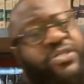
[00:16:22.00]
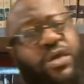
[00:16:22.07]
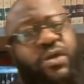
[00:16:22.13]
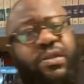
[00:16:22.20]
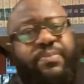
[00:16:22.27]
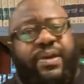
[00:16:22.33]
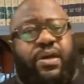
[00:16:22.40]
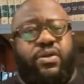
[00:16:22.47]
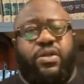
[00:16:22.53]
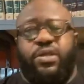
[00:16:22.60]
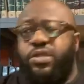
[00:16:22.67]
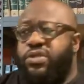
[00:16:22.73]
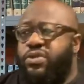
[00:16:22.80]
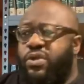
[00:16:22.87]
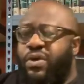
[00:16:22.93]

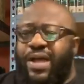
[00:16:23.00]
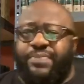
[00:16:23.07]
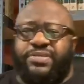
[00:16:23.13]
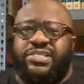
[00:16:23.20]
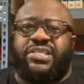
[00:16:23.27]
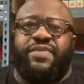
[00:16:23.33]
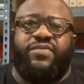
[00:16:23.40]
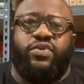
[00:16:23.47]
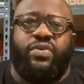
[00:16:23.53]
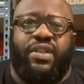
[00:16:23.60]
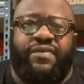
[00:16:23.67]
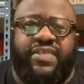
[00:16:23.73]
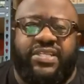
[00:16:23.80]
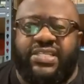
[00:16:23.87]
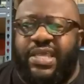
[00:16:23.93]
about, you know, I'm just giving you
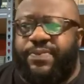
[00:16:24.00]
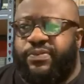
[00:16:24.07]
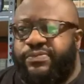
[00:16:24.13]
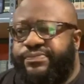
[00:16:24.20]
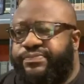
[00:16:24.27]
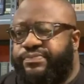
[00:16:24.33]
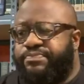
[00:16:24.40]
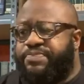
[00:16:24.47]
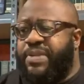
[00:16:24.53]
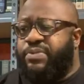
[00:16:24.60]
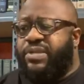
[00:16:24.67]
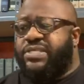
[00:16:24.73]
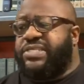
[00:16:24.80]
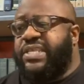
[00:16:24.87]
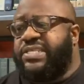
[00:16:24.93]
another example. People
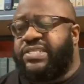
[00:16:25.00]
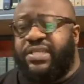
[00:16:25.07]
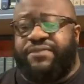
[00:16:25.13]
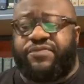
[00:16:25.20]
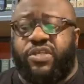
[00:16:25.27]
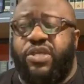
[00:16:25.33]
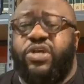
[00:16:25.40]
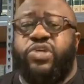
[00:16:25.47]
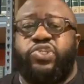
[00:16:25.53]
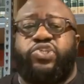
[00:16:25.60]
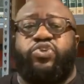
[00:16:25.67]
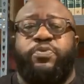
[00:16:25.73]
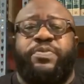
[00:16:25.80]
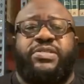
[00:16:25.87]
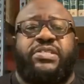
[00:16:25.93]
that say
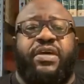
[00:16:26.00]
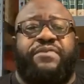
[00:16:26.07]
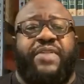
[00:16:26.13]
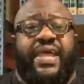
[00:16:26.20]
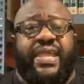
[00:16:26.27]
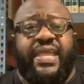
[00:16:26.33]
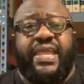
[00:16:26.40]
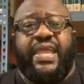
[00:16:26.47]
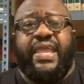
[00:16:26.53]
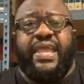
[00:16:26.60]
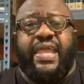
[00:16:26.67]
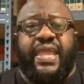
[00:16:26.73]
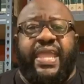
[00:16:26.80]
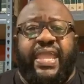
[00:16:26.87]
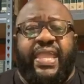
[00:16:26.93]
stupid stuff like,
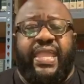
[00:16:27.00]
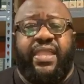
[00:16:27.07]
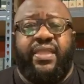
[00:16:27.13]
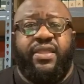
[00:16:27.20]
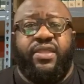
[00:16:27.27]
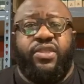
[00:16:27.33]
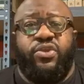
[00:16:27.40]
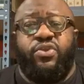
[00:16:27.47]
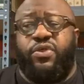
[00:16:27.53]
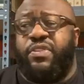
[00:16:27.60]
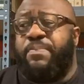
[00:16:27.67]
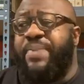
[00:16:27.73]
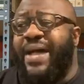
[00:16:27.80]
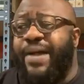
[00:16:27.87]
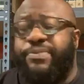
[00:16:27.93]
hey, you know, the
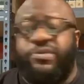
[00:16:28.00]
Bible's